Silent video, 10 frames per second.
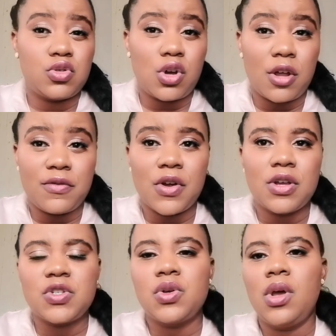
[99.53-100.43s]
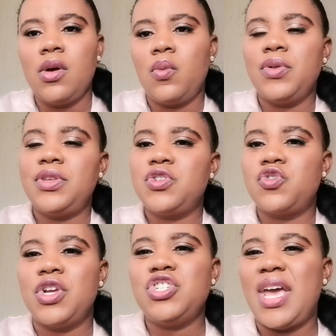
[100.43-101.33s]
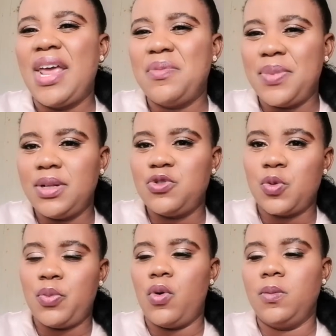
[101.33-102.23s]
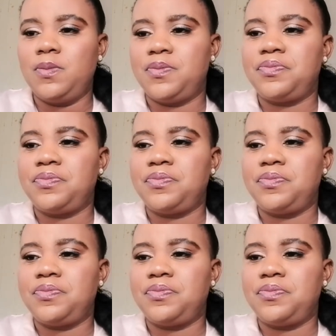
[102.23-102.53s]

converse with a stranger and build rapport.